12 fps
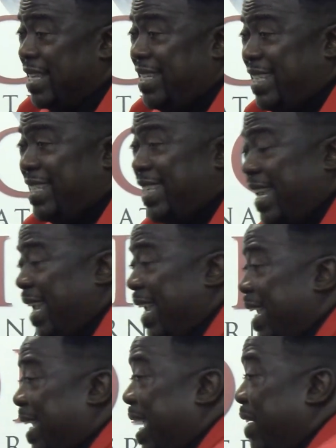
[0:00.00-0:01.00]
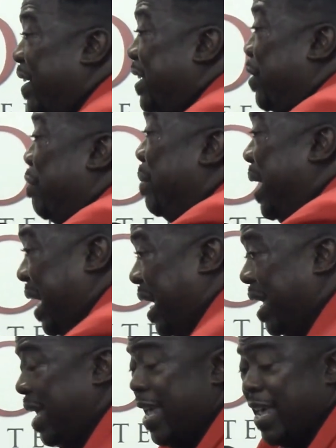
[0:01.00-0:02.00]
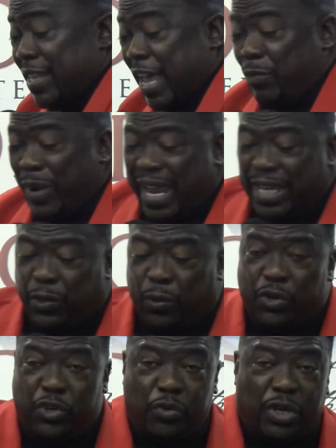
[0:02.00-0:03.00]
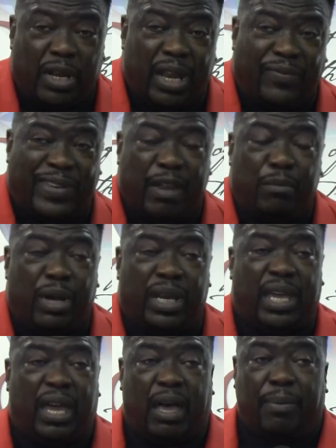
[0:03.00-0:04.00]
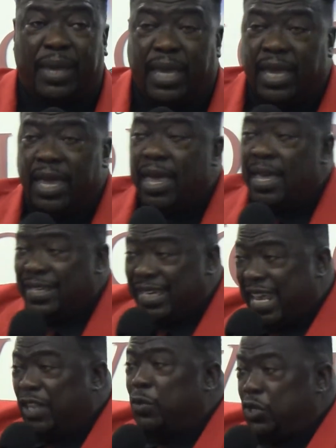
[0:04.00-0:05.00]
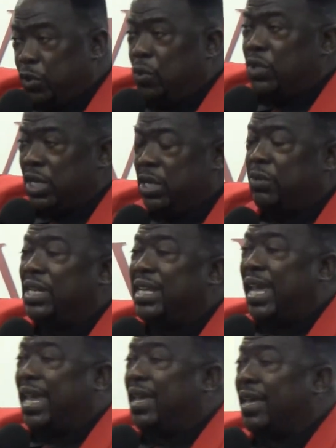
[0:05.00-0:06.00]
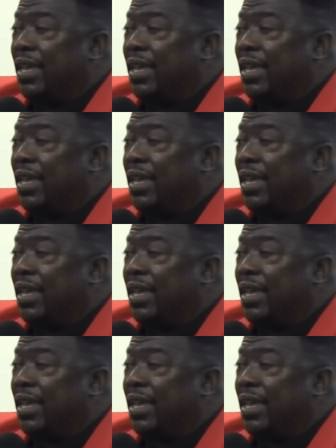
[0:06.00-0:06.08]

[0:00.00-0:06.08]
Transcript: Jesus said, Give it to me. That's what I told you to lift that money up. See, that's what you're going to do today.